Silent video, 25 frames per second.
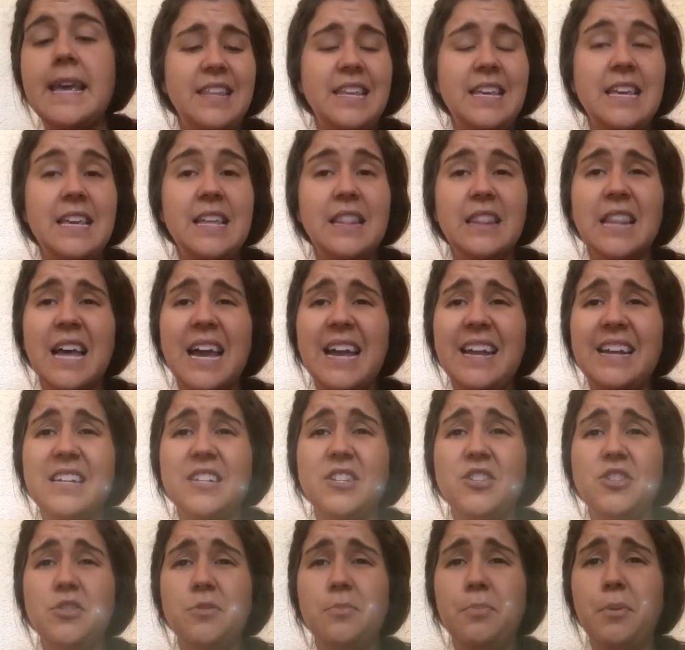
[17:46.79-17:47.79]
The light
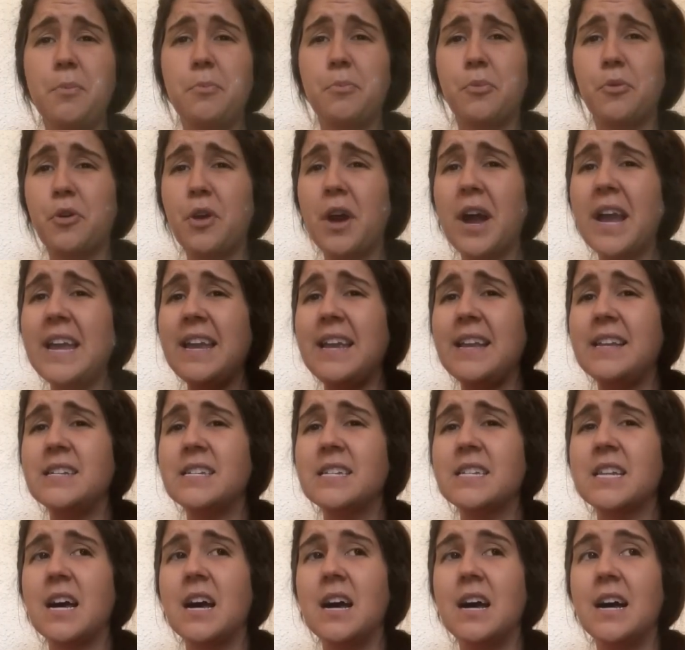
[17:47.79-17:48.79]
is super
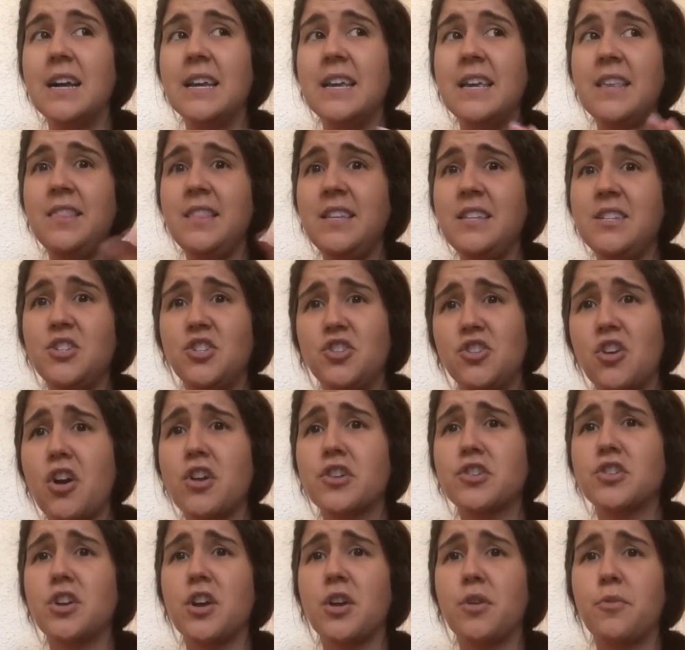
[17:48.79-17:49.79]
bright uh, in these
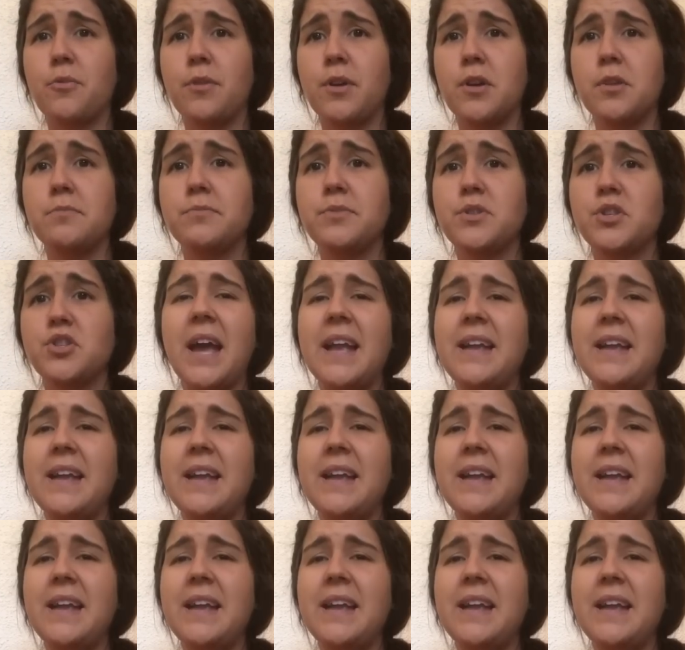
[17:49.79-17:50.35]
dark, dark rooms.